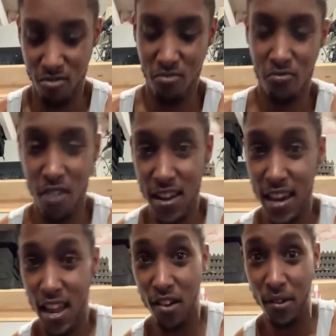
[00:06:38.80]
right
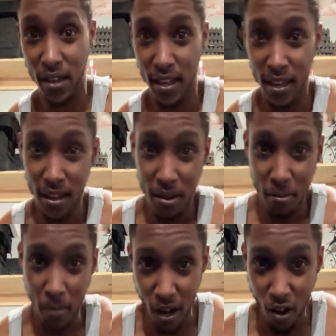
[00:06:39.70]
now,
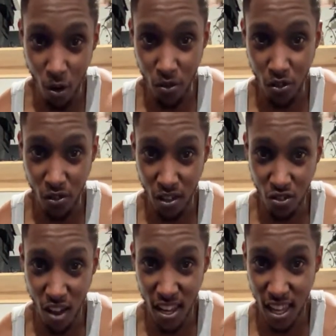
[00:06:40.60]
my goal is just to
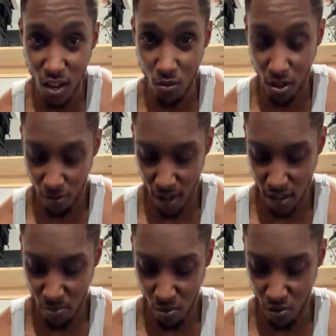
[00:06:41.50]
try to get it really
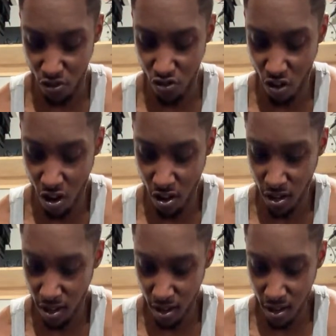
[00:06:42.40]
flexible and strong,
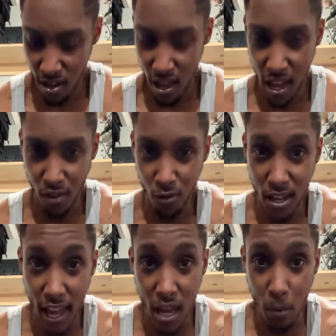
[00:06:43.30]
and
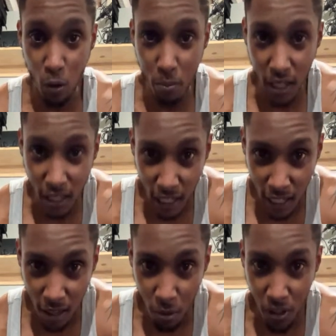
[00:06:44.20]
regain mobility
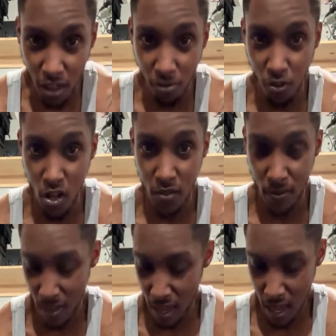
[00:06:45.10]
within the foot.
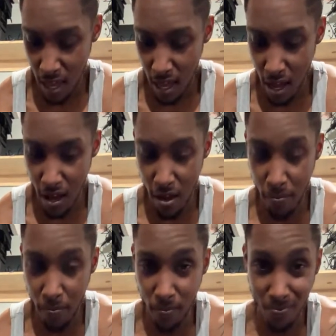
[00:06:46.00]

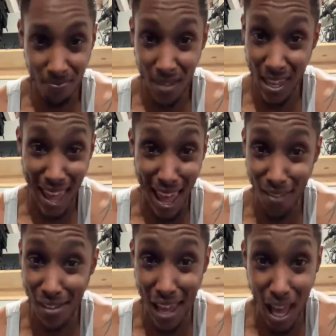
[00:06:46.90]
The
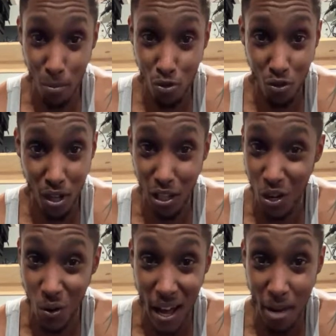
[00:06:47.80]
calf, the hamstring, the
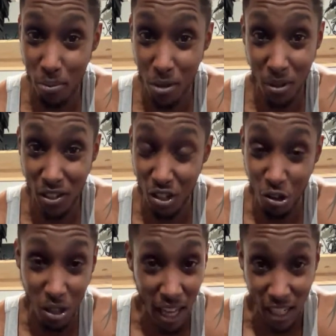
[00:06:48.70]
quad, pretty much the
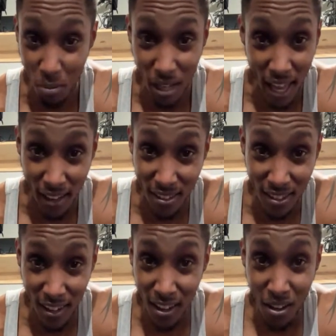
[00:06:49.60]
whole leg, to be honest.
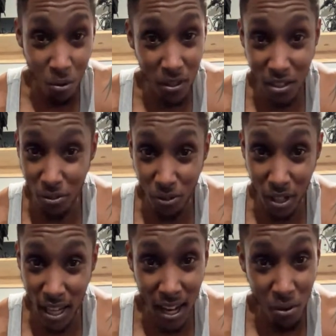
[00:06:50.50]
Once the
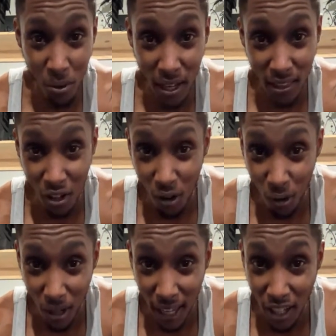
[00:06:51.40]
foot kind of went, the
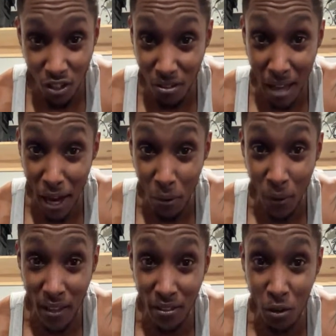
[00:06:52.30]
whole leg kind of
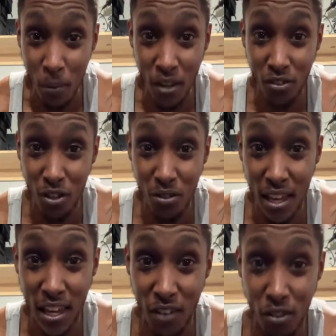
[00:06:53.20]
went. So make sure you
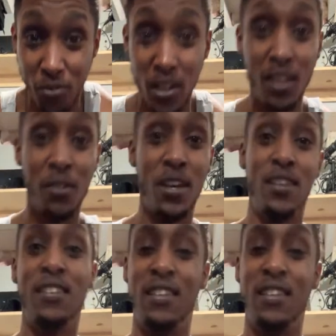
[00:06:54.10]
take care of your feet, okay?